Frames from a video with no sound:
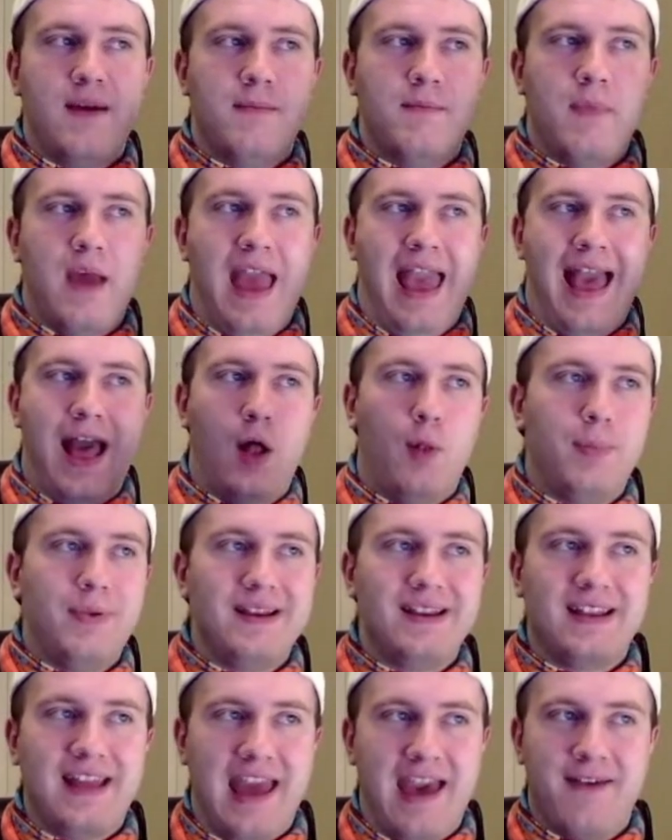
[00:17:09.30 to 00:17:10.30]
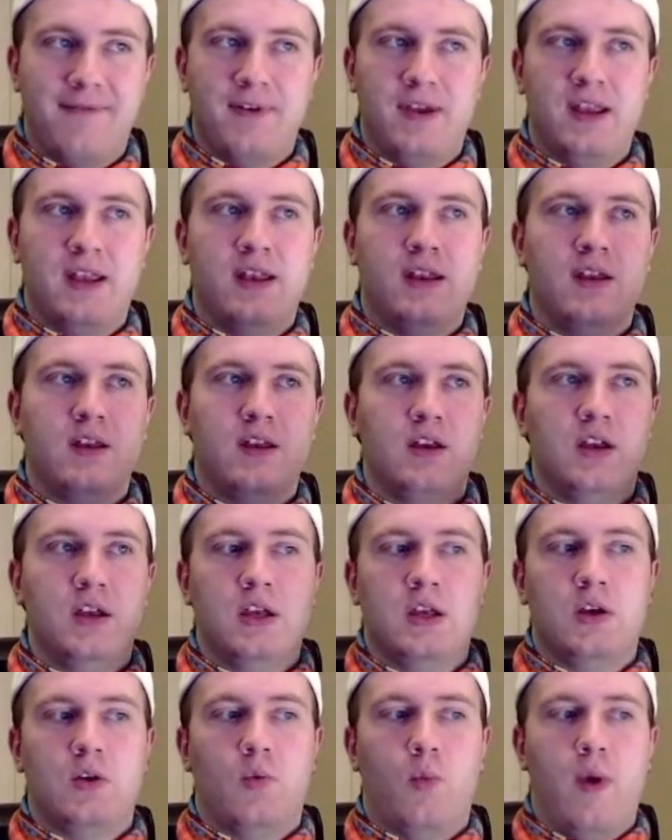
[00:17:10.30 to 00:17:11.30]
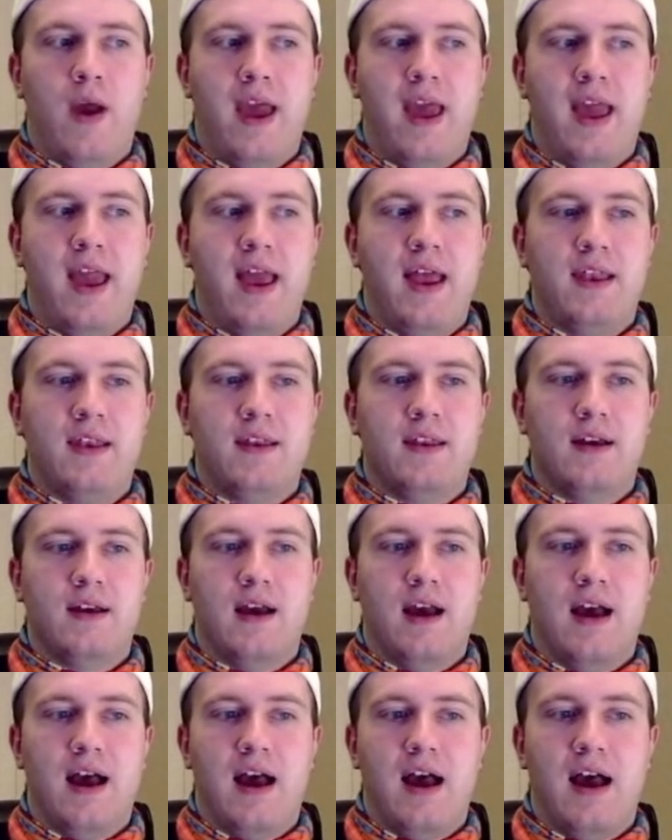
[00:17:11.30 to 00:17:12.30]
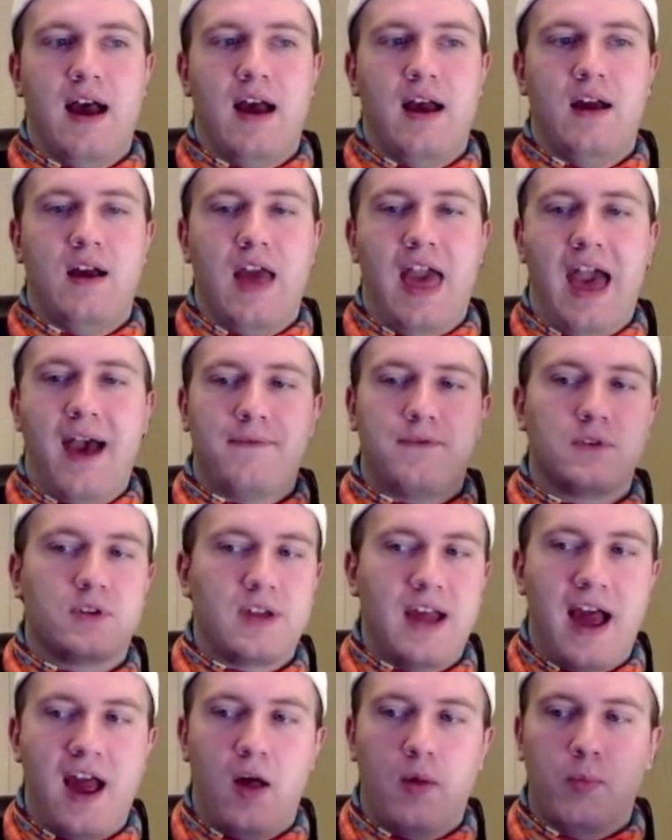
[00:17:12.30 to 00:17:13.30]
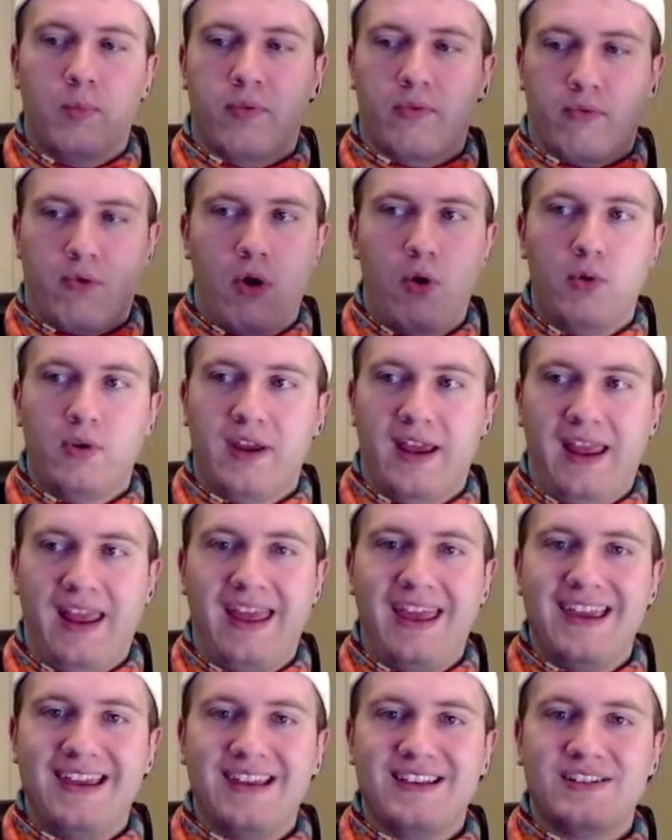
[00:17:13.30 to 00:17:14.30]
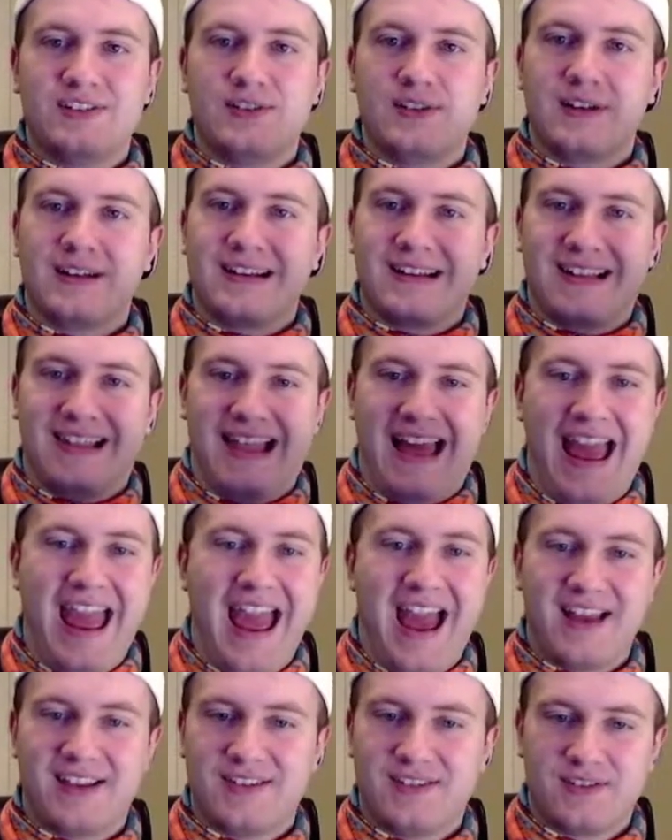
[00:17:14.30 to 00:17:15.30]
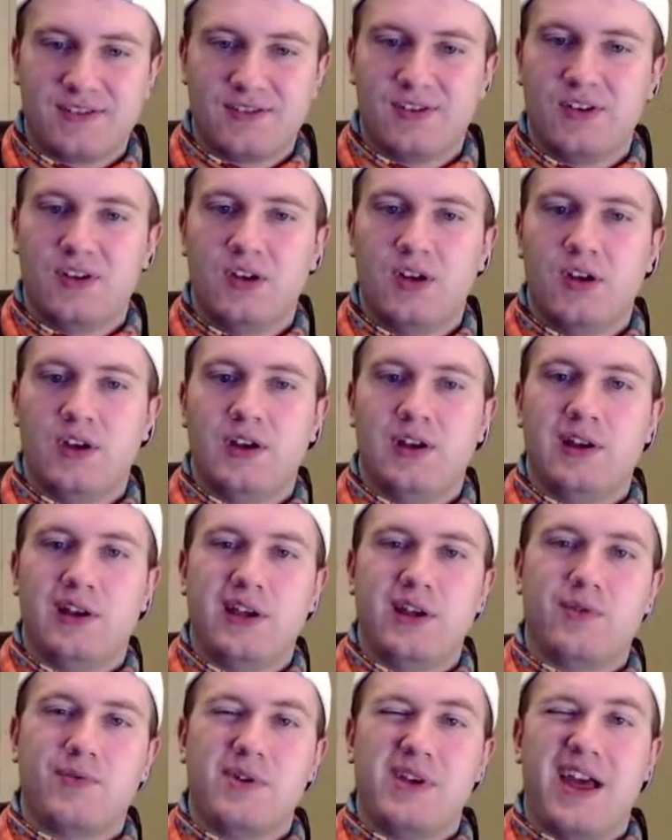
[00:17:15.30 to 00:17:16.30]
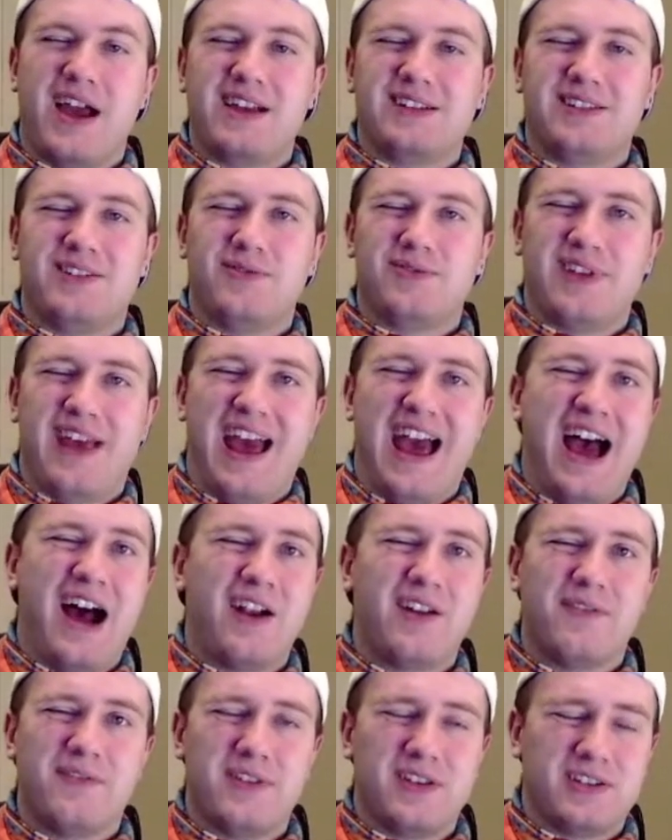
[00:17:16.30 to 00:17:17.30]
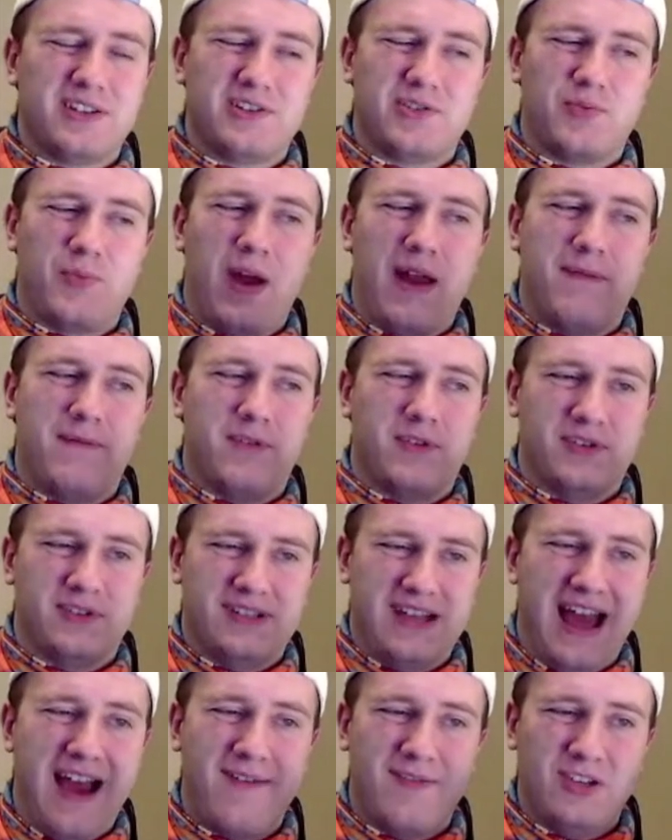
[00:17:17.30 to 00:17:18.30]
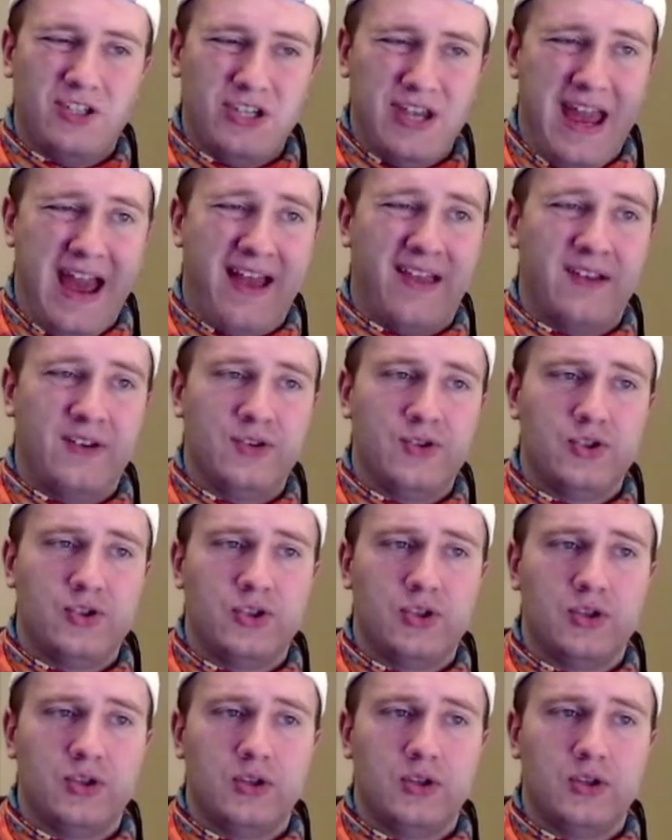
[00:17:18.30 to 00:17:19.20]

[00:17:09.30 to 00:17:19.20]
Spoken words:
helping Kevin when after Kyle broke his glass, he realized he was out of the Sweat vs. Savvy challenge.